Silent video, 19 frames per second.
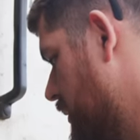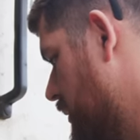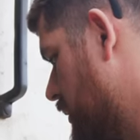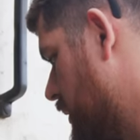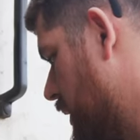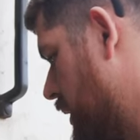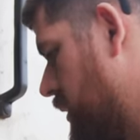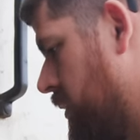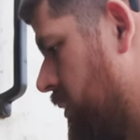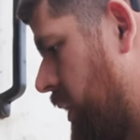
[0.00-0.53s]

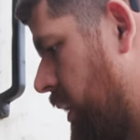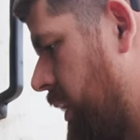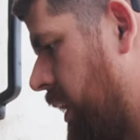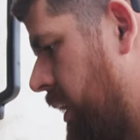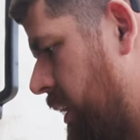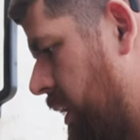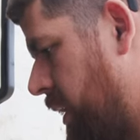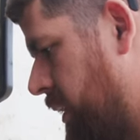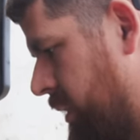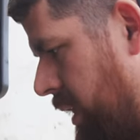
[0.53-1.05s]
Well, I'll
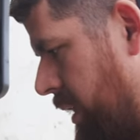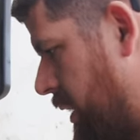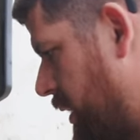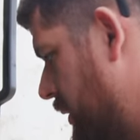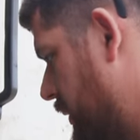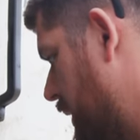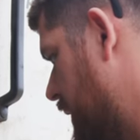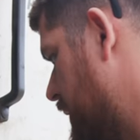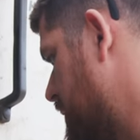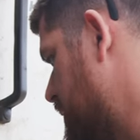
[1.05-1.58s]
get
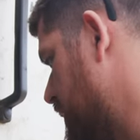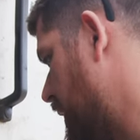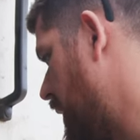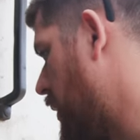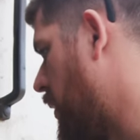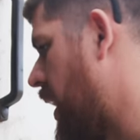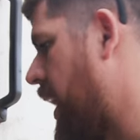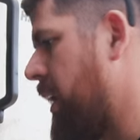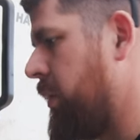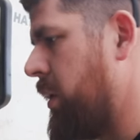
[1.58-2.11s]
into it and I'll show you
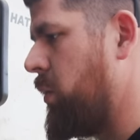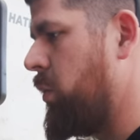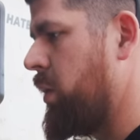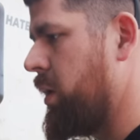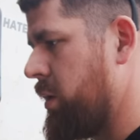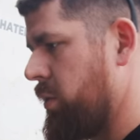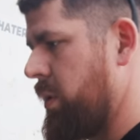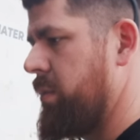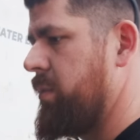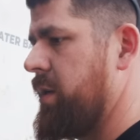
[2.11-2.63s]
why we
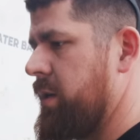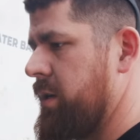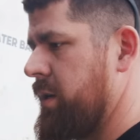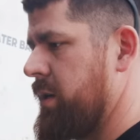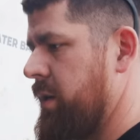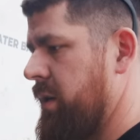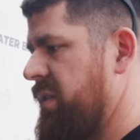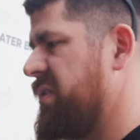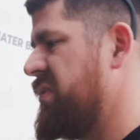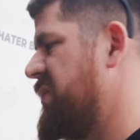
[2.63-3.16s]
would rebuild
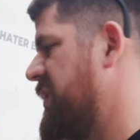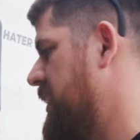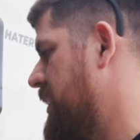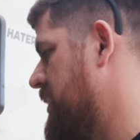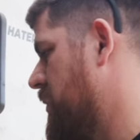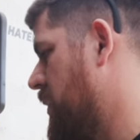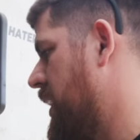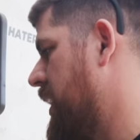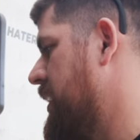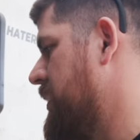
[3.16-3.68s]
it in the
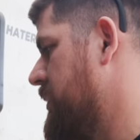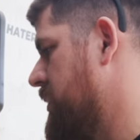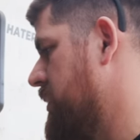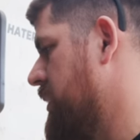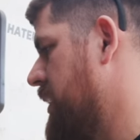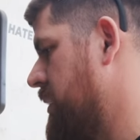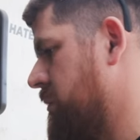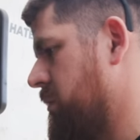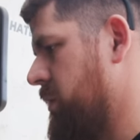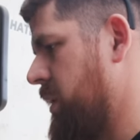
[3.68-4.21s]
field, why you
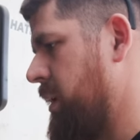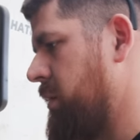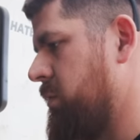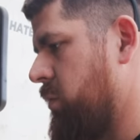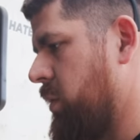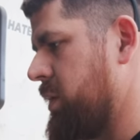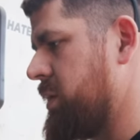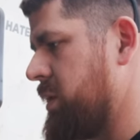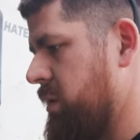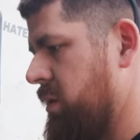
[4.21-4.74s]
and
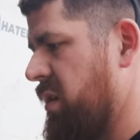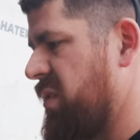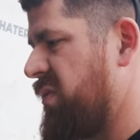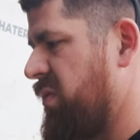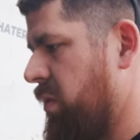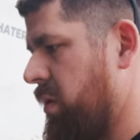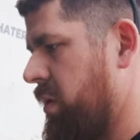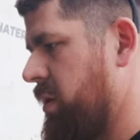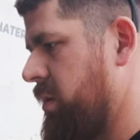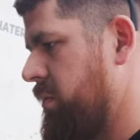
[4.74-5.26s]
what to look
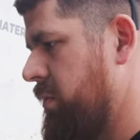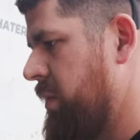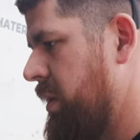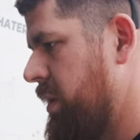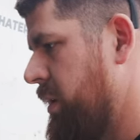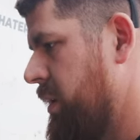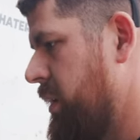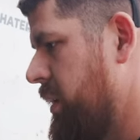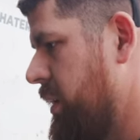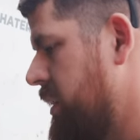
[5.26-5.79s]
for
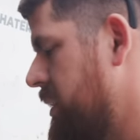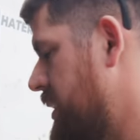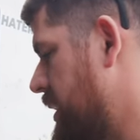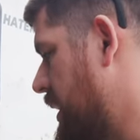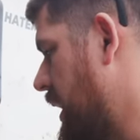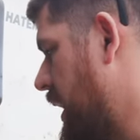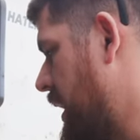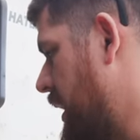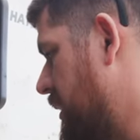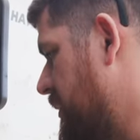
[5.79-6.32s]
to
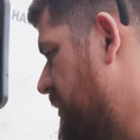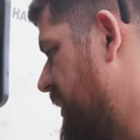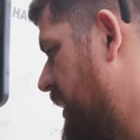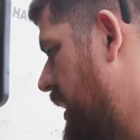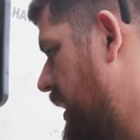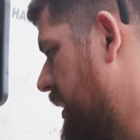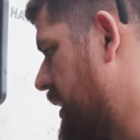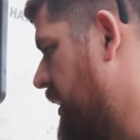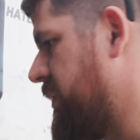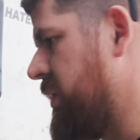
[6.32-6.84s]
kind
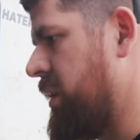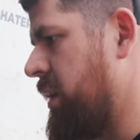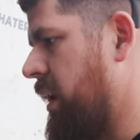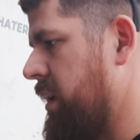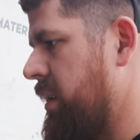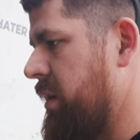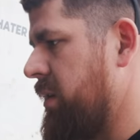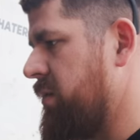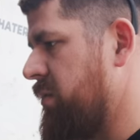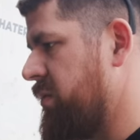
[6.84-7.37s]
of give you an
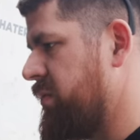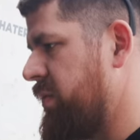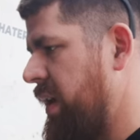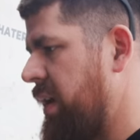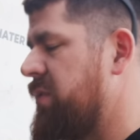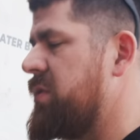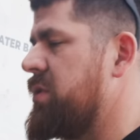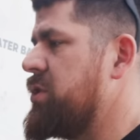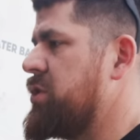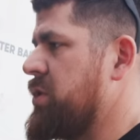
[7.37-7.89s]
idea of
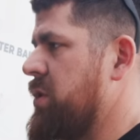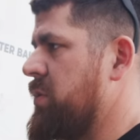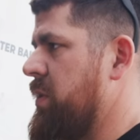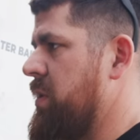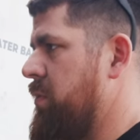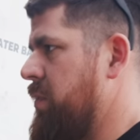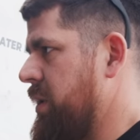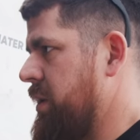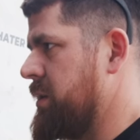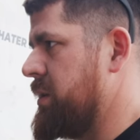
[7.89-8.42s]
if you should
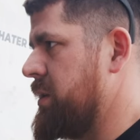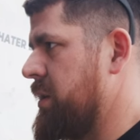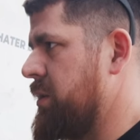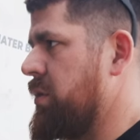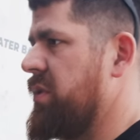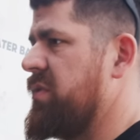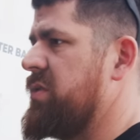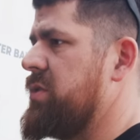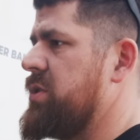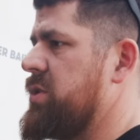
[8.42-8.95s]
rebuild it
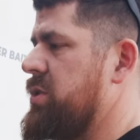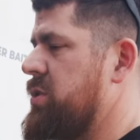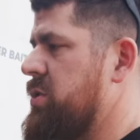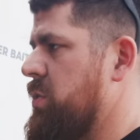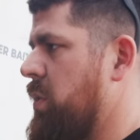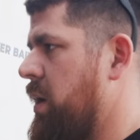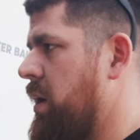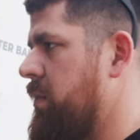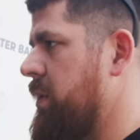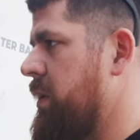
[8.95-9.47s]
or if you should
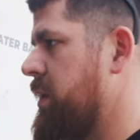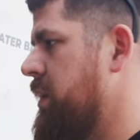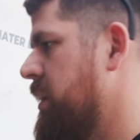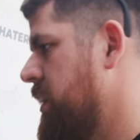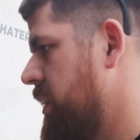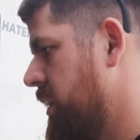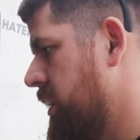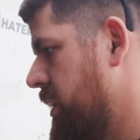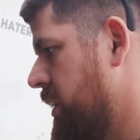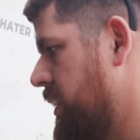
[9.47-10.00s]
swap it.
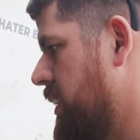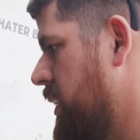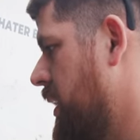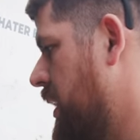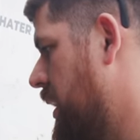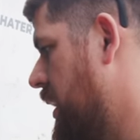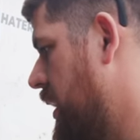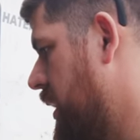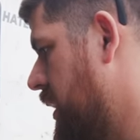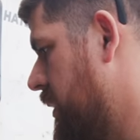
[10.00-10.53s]

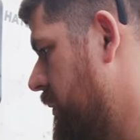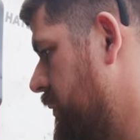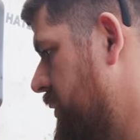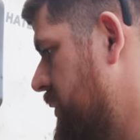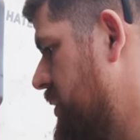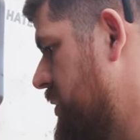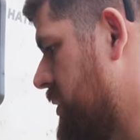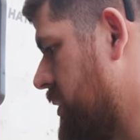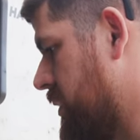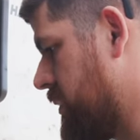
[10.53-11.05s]

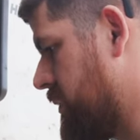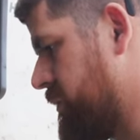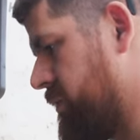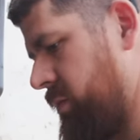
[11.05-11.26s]
So